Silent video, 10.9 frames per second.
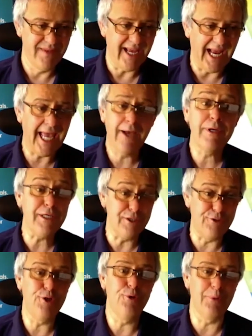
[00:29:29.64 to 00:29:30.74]
how are you
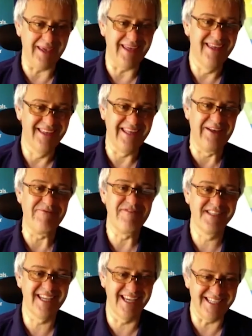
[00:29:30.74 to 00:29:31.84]
doing
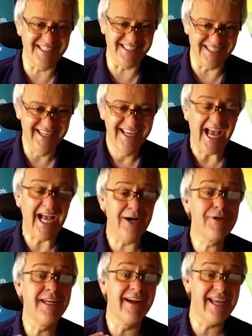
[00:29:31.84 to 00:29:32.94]
conversation? How
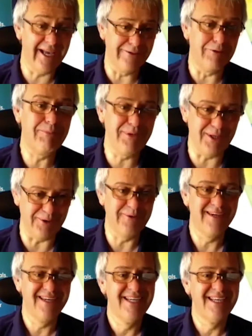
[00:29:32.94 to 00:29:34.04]
can I help you
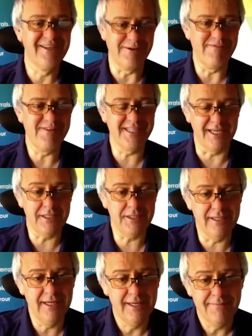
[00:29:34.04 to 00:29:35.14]

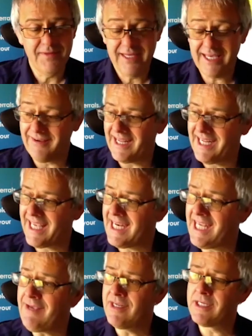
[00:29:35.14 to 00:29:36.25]
conversation? And again,
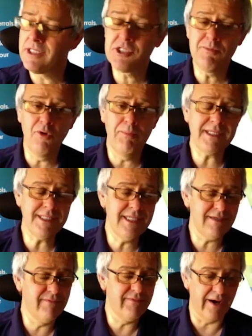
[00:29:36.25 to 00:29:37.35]
even in a small business
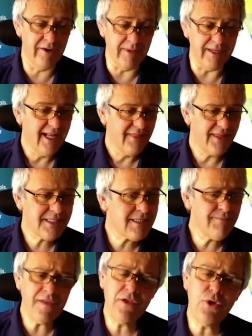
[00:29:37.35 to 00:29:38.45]
environment, that's
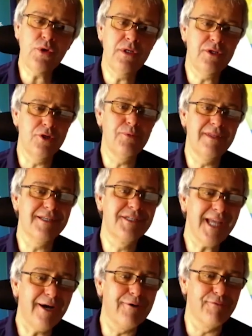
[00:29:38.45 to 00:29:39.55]
something you can do with
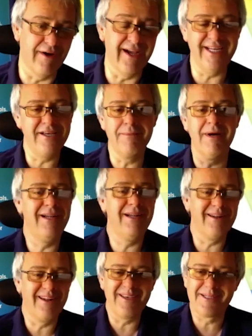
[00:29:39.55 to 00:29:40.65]
yourself, right? Now, you might
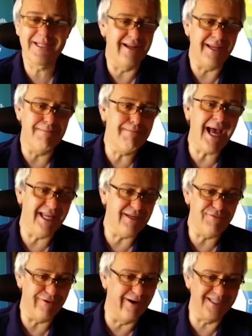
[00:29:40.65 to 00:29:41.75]
look like you're slightly mad if
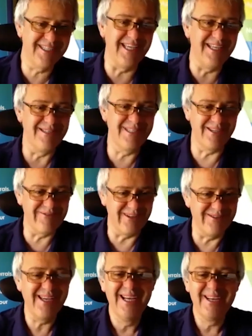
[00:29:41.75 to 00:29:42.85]
you're asking yourself
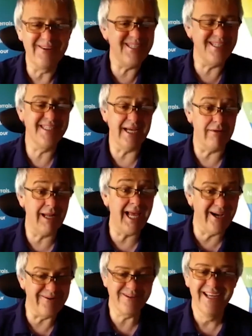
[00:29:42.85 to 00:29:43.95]
those questions out
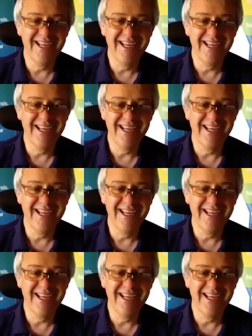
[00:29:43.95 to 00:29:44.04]
loud,